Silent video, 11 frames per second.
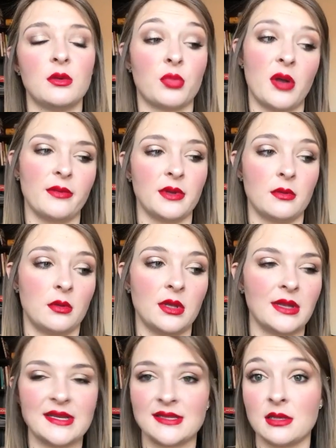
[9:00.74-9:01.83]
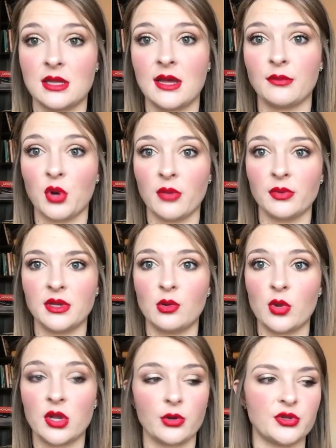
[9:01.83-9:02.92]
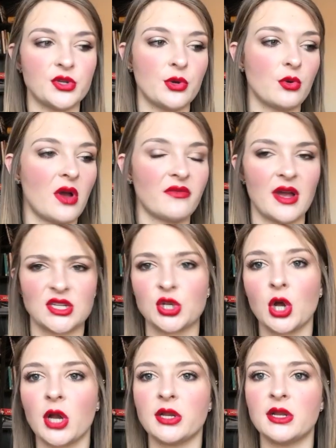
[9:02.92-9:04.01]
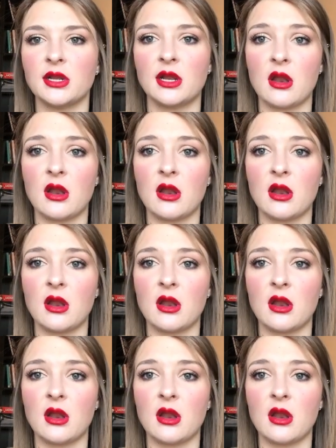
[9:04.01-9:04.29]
probably in less than that, probably in a week or two. I've actually got it in